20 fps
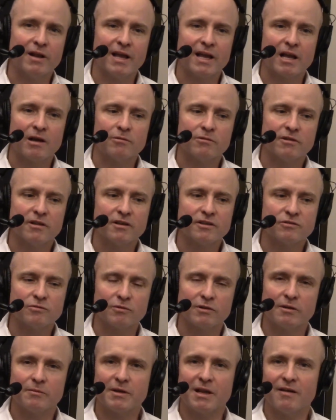hang out with us. We're
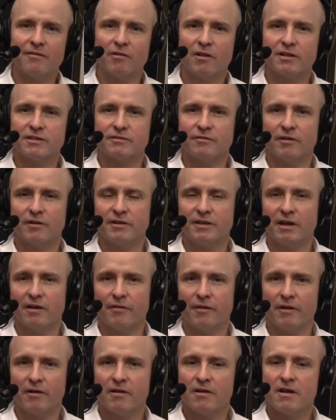going to be having lots of fun down
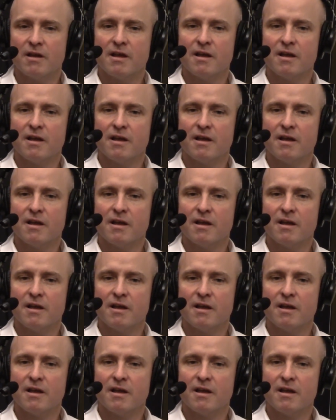there.